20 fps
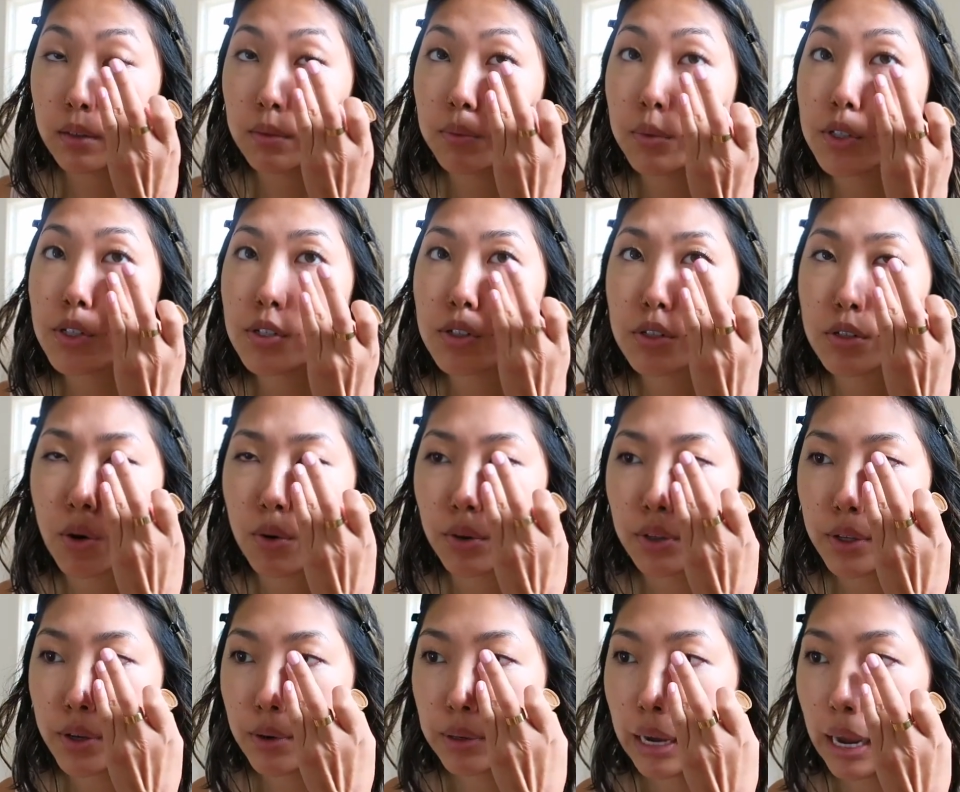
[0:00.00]
which is
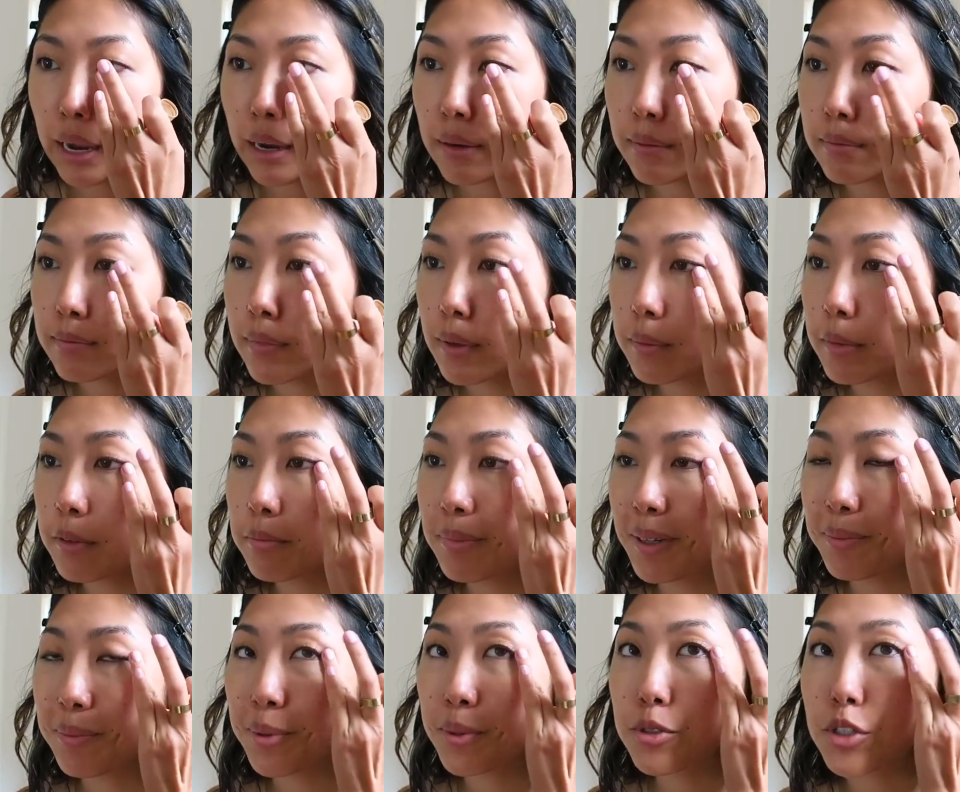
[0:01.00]
totally okay. I mean,
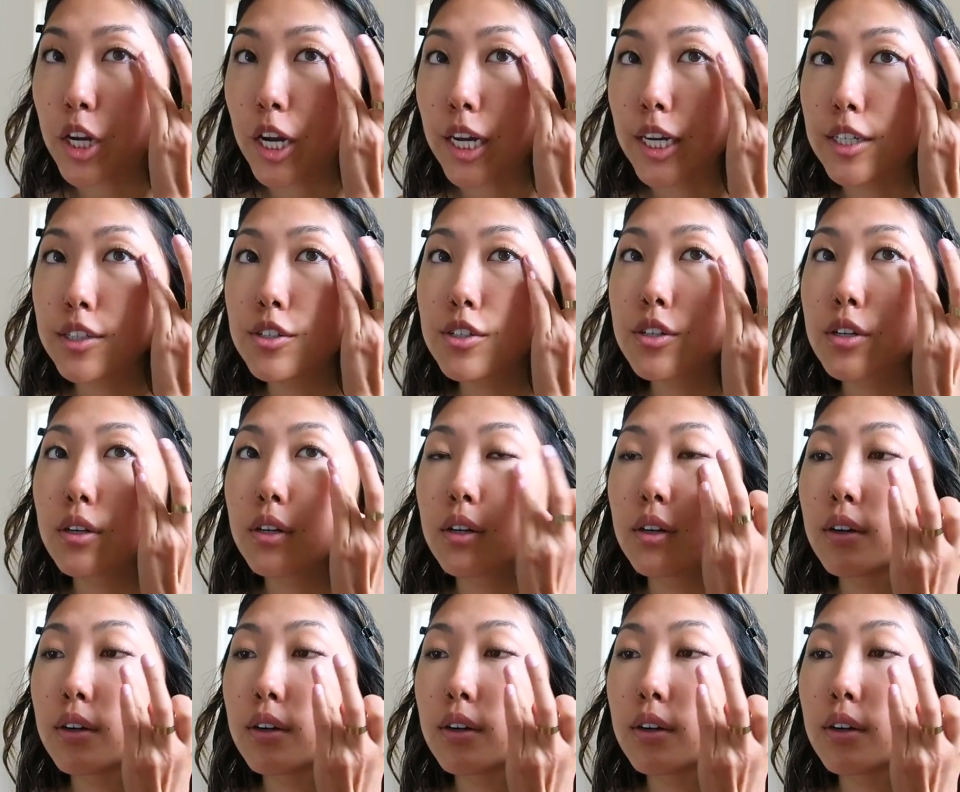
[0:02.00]
people change.